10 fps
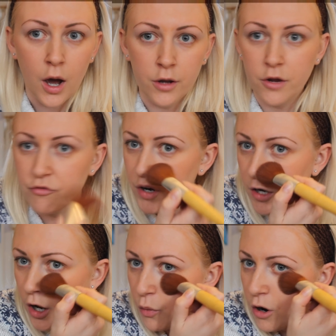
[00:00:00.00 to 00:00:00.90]
I don't
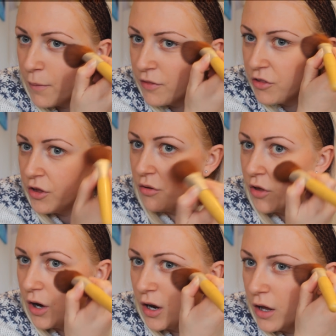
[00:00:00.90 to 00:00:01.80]
really know where I'm meant to
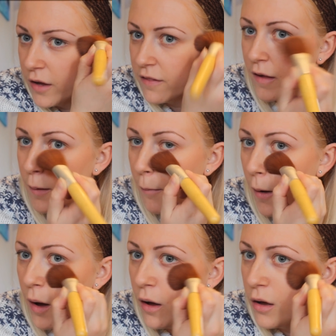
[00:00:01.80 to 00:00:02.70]
use highlighter,
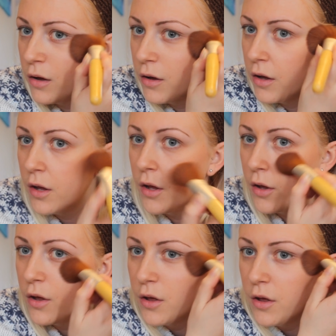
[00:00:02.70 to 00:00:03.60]
but
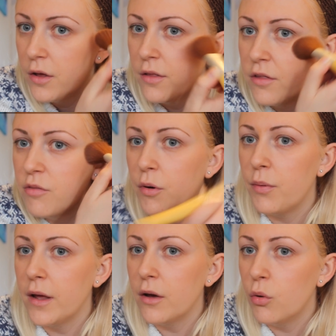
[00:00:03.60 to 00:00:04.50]
this is
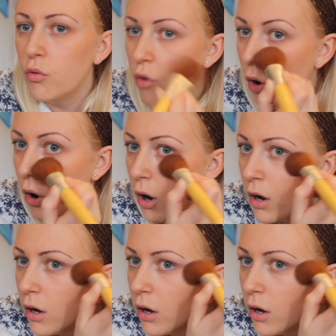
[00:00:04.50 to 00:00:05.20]
probably all wrong.